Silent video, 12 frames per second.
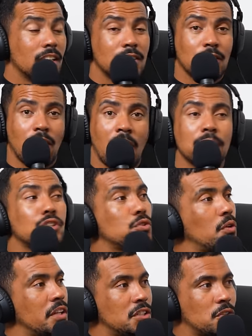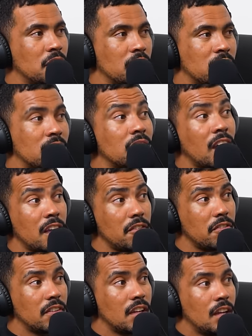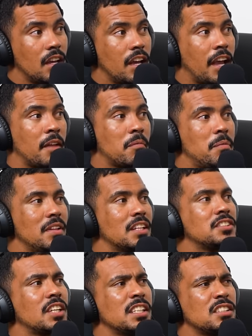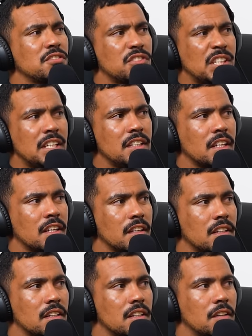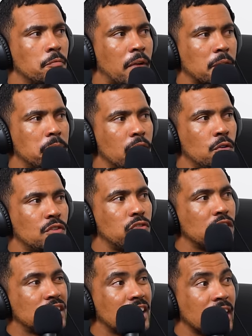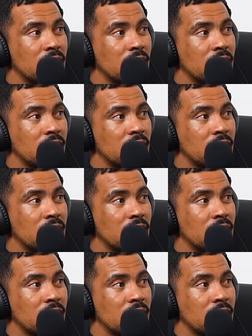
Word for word: So I'm sure he's going to thrive. Mm-hmm. And maybe the change of scenery might we'll be good, good for his yeah.